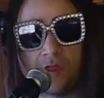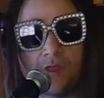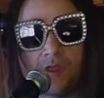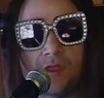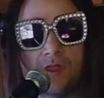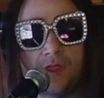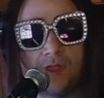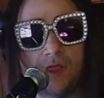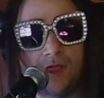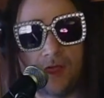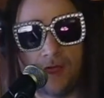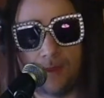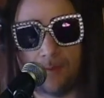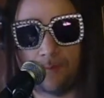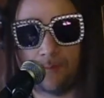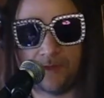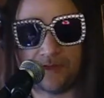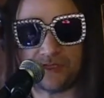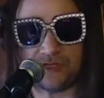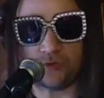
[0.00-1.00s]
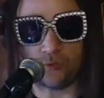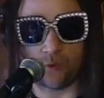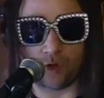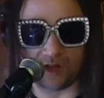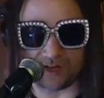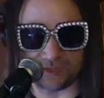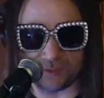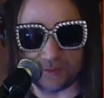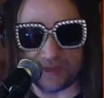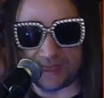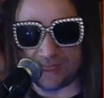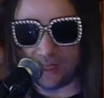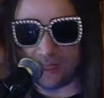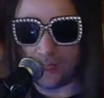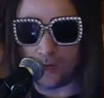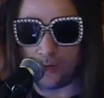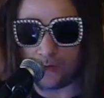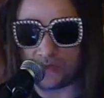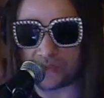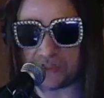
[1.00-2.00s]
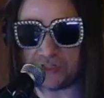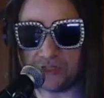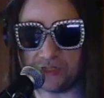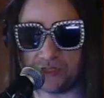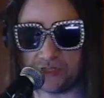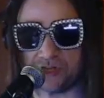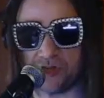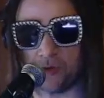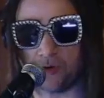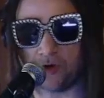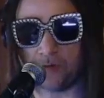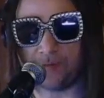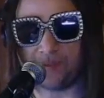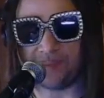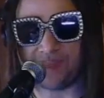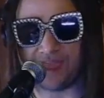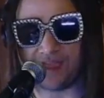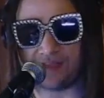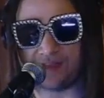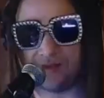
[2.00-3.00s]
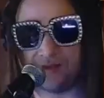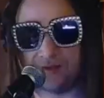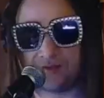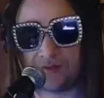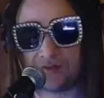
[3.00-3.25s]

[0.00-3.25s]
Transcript: But you want to be close. You just don't want to be that close.